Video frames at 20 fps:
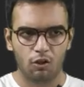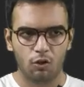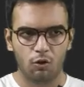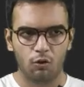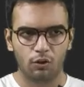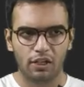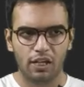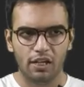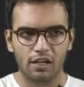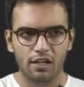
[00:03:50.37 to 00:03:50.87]

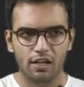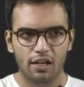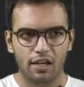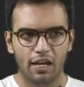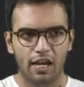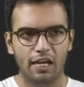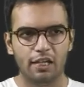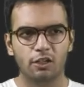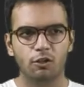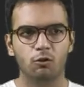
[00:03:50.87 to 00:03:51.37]
Okay.
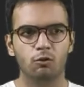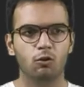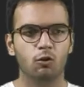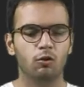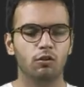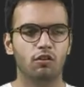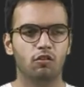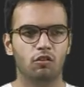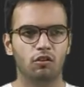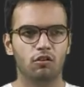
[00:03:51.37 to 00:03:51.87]
And you
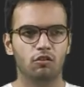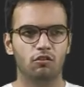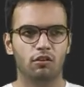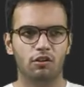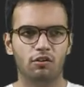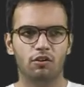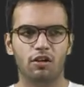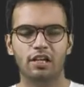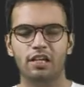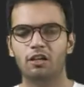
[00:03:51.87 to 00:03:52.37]
know this is
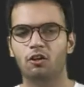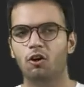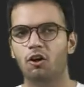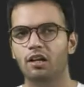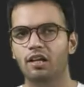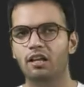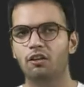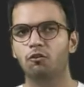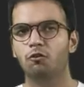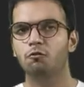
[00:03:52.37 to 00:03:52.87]
generally
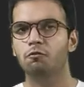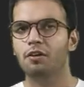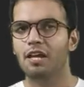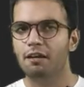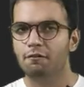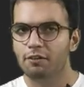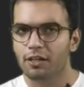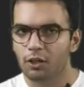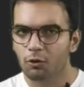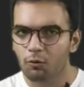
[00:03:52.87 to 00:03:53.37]
called as
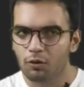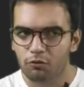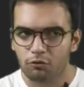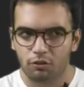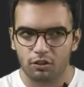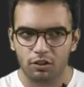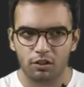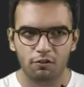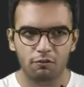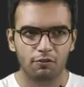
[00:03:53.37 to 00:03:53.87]
wave
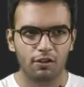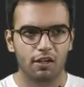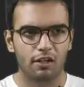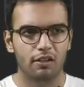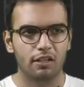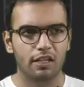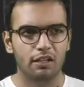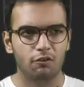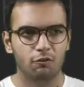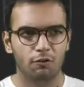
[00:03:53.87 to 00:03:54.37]
equation, where
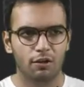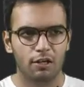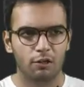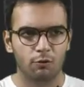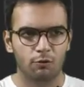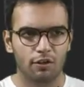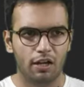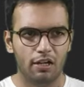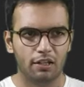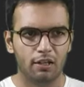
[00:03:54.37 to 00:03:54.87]
these
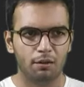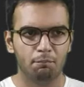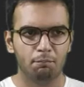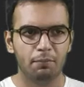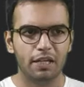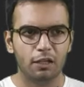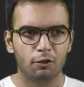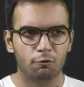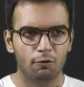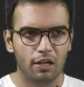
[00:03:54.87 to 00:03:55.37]
values are the
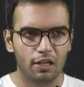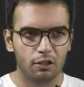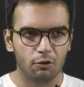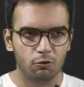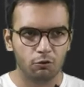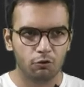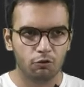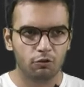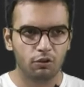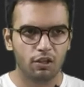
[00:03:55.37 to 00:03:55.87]
peak
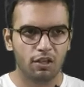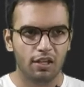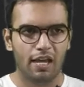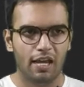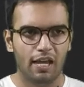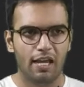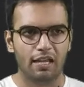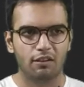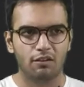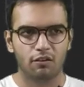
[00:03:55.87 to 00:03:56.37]
values,
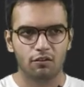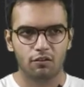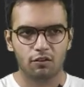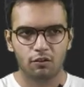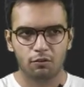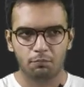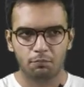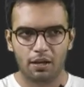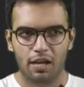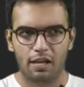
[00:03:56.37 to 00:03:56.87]
and this
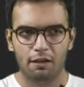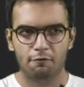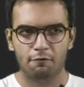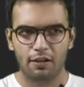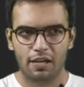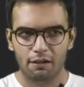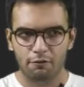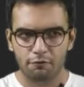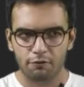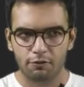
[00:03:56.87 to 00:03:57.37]
is my
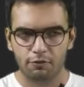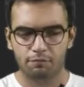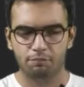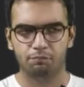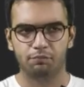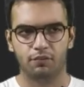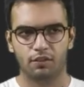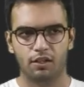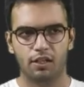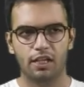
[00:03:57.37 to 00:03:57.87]
wave
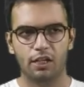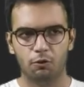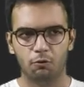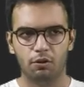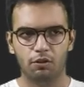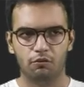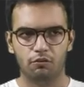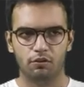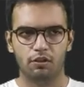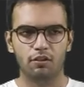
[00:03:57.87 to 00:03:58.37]

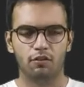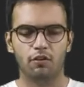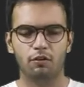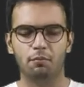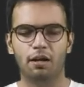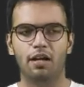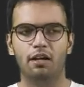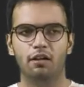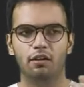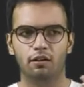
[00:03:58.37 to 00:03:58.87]
equation, this is
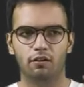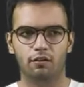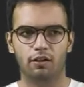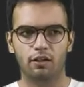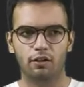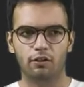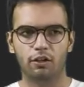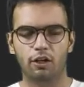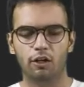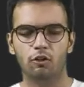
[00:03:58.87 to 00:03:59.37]
my
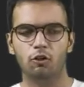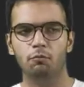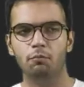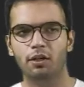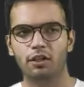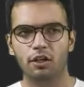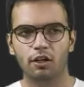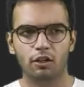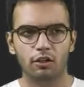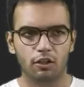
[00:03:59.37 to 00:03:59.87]

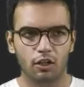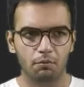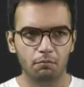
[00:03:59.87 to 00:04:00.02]
trigonometric